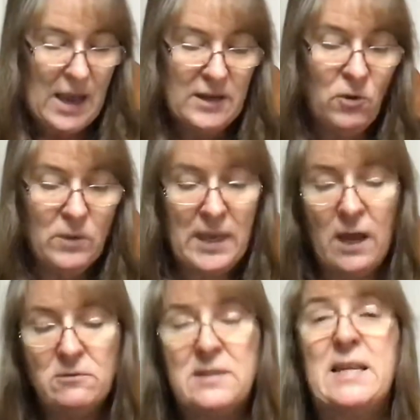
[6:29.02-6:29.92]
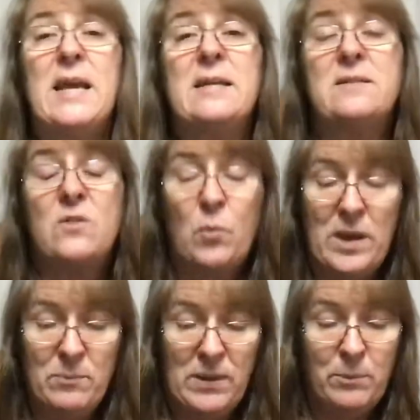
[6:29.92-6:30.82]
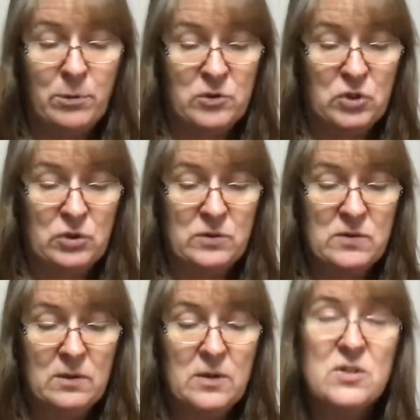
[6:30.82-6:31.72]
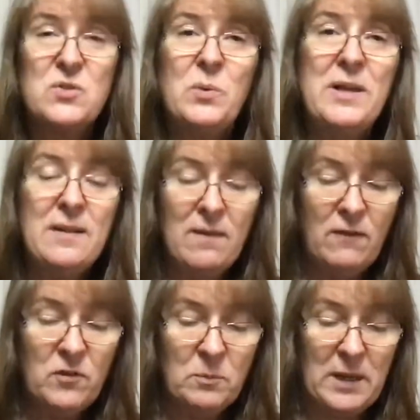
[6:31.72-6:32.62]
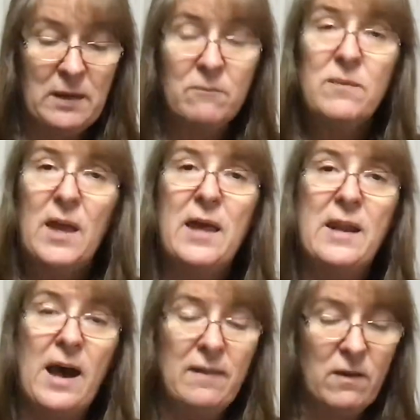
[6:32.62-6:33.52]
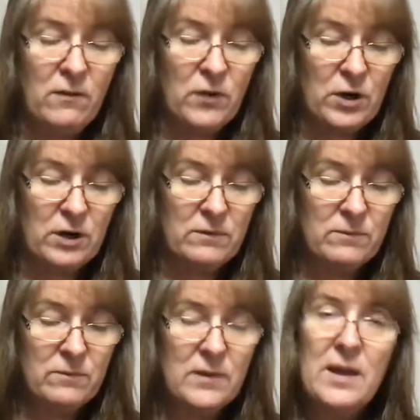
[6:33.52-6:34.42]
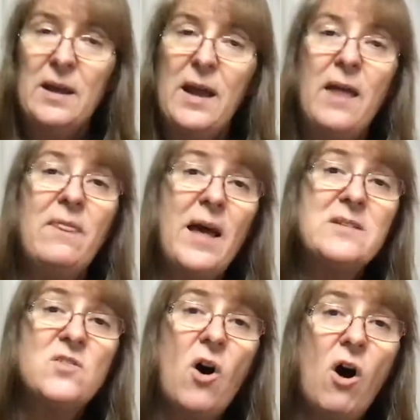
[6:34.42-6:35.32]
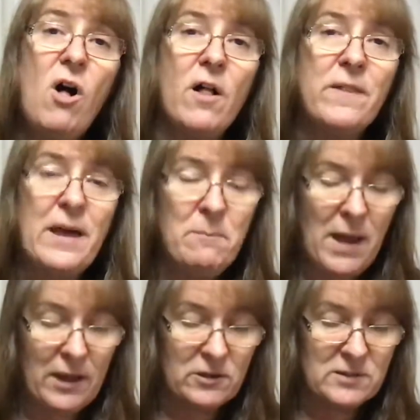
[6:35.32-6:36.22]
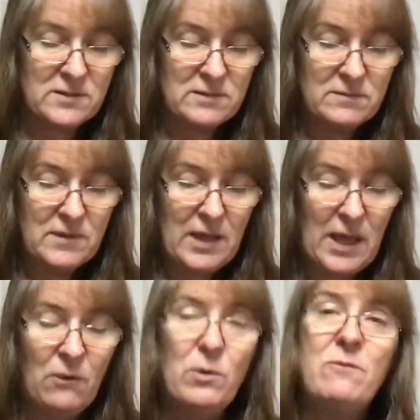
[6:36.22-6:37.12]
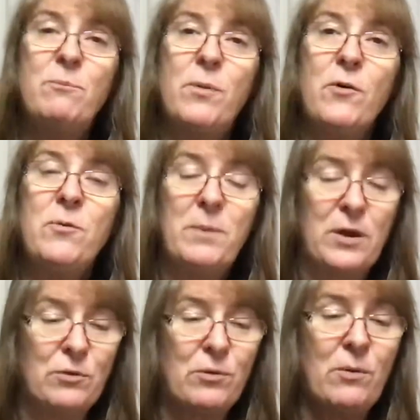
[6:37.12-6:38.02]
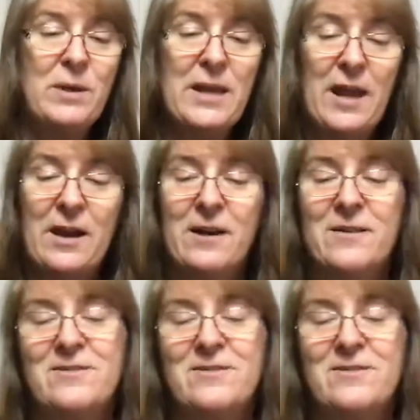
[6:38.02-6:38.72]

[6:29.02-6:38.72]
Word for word: I don't count days the way people do. Sweetie loves me, and I love her. And that's all that matters. And we've both been growing hair.